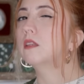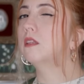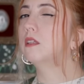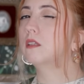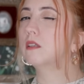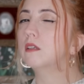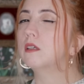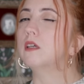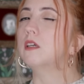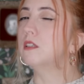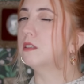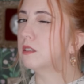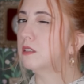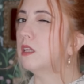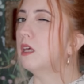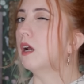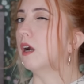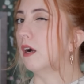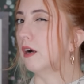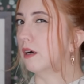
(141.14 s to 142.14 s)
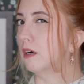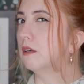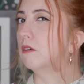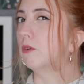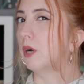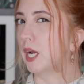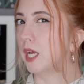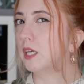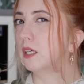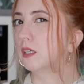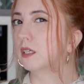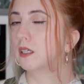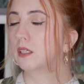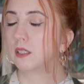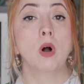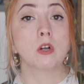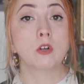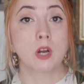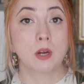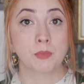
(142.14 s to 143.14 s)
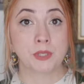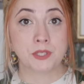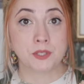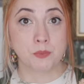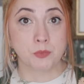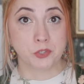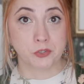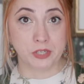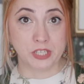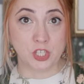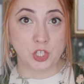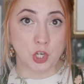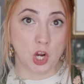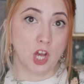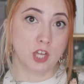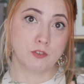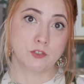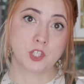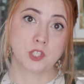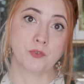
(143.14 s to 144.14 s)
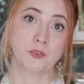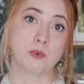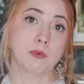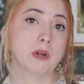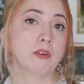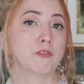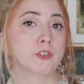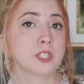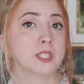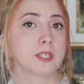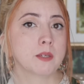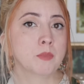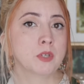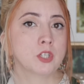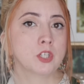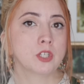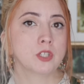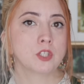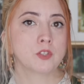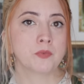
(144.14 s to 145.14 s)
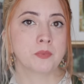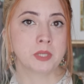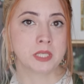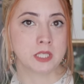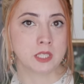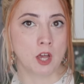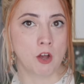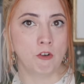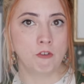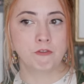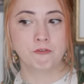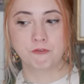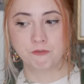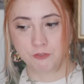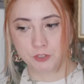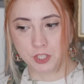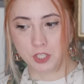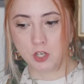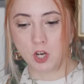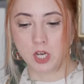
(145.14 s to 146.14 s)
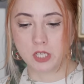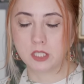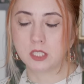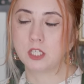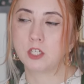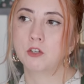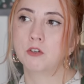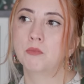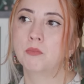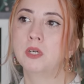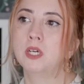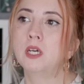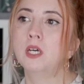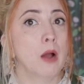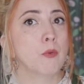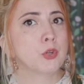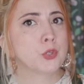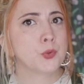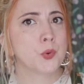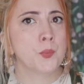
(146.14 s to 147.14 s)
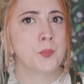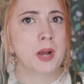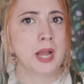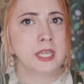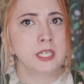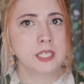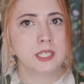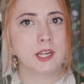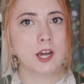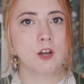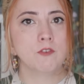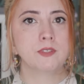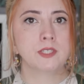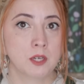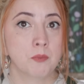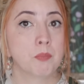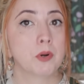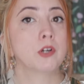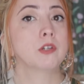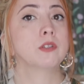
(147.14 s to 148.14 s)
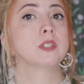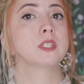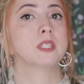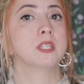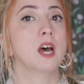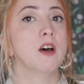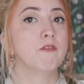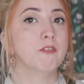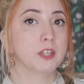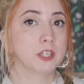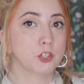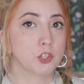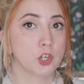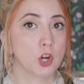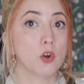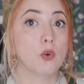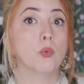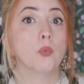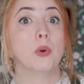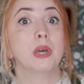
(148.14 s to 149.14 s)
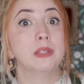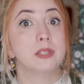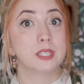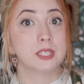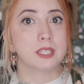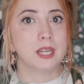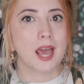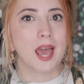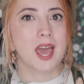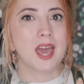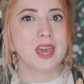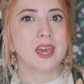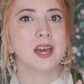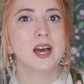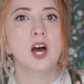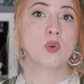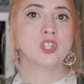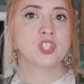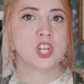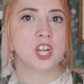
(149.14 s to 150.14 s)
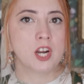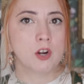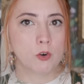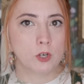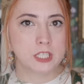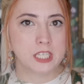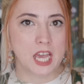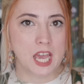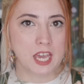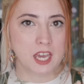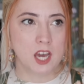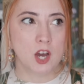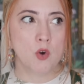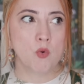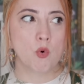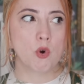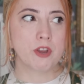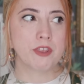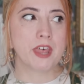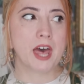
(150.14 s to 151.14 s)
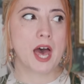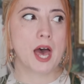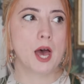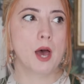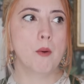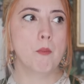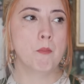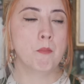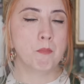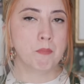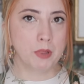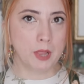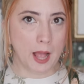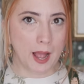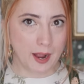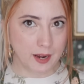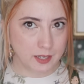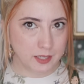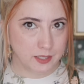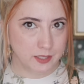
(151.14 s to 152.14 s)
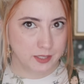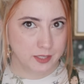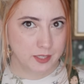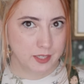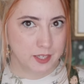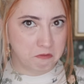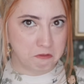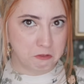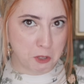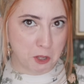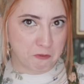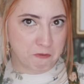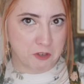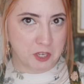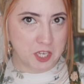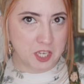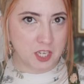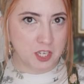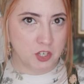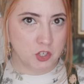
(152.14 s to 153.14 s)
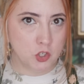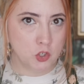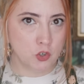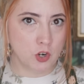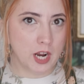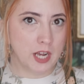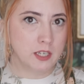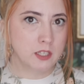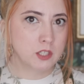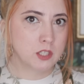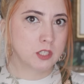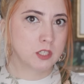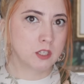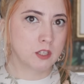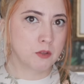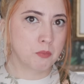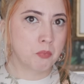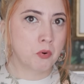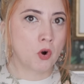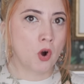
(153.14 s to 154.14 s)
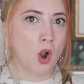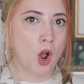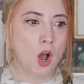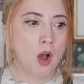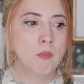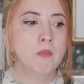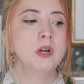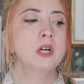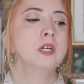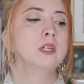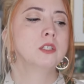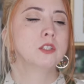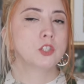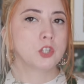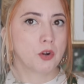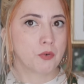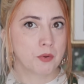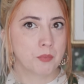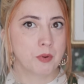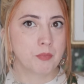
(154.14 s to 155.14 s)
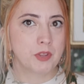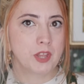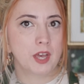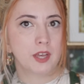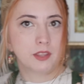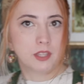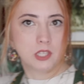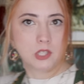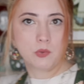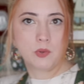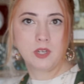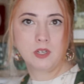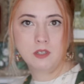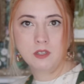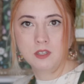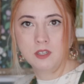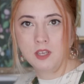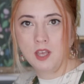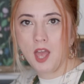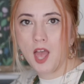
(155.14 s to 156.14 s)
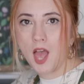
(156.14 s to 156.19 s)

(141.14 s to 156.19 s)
It's there, right? While grabbing some screenshots for reference images for myself for the costume, I was reminded of Tim Burton's Netflix show Wednesday, where Jenna Ortega wore that black fluffy dress to the prom. Do y'all remember that, this one? And